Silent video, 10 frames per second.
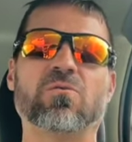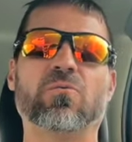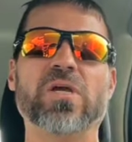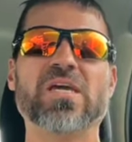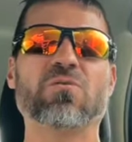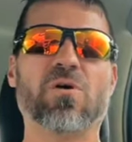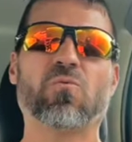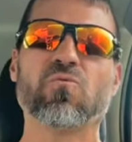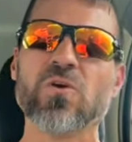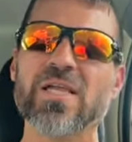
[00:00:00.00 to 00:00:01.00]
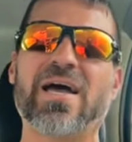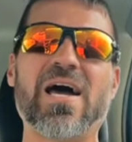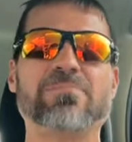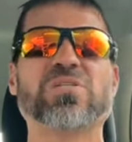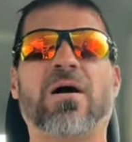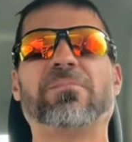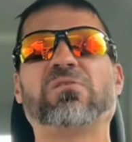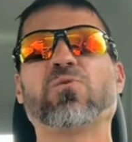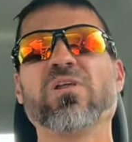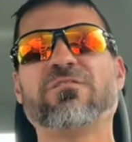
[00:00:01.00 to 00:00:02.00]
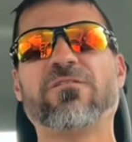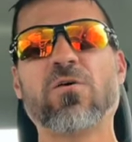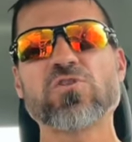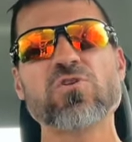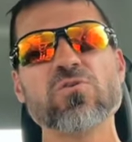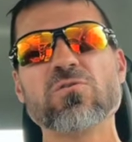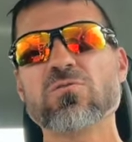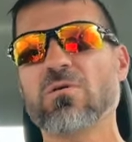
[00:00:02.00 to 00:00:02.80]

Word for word: we get really hyped up and really too,